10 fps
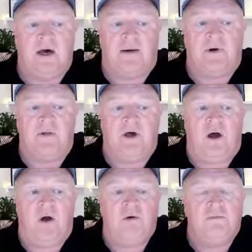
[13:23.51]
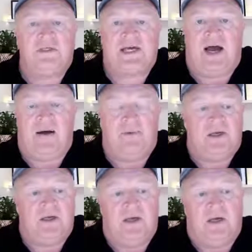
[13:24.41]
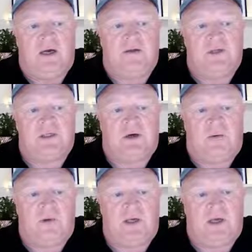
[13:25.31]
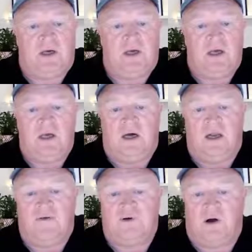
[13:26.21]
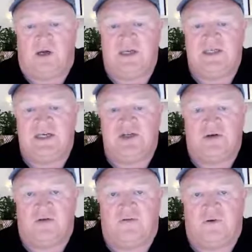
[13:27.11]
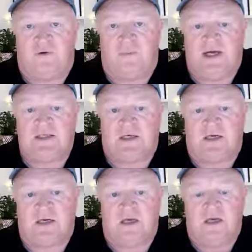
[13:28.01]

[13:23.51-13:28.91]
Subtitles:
I'm on the Home tab at the top here, and I've got conditional formatting.